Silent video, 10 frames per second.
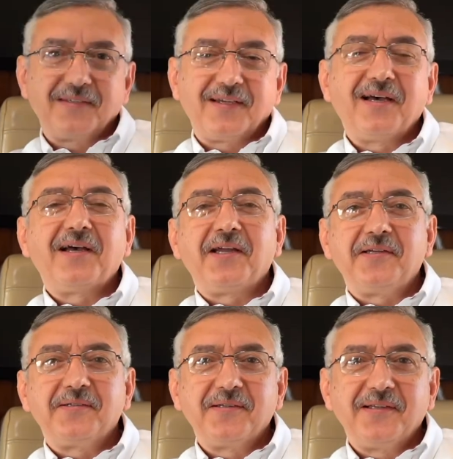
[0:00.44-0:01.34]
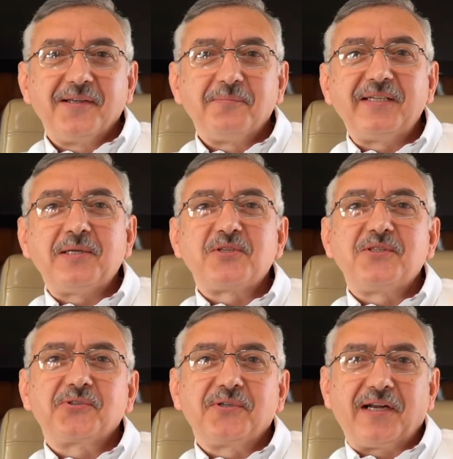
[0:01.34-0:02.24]
Hi, my name is
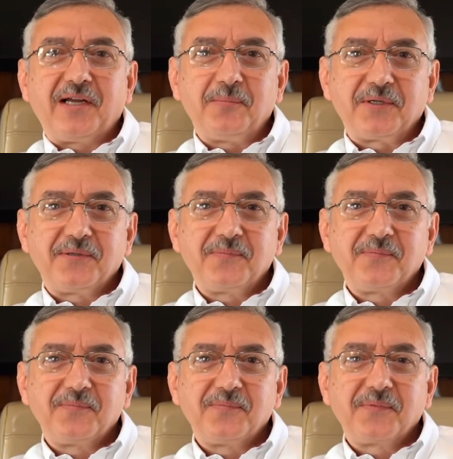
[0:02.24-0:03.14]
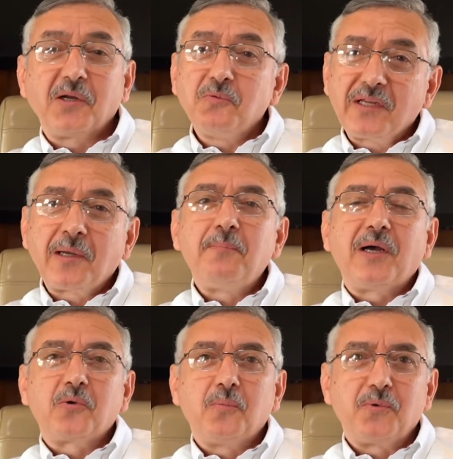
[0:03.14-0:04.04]
Dr. Amir, and welcome
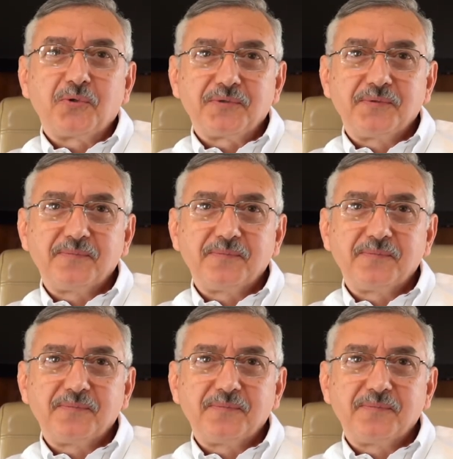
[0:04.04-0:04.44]
back on board.